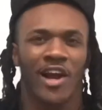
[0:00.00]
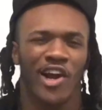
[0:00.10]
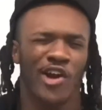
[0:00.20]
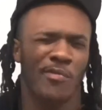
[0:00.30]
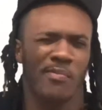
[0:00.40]

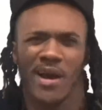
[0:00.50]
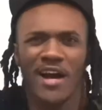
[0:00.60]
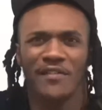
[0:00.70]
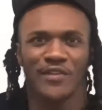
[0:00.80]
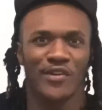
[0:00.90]
her
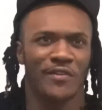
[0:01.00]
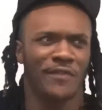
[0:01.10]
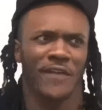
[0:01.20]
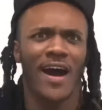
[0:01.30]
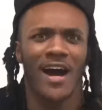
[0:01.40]
mother or
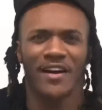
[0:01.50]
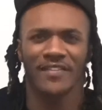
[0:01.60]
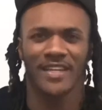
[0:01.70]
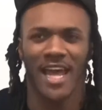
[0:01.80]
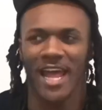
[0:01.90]

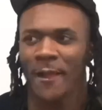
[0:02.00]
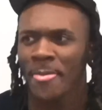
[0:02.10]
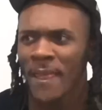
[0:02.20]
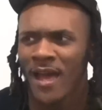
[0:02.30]
father, like,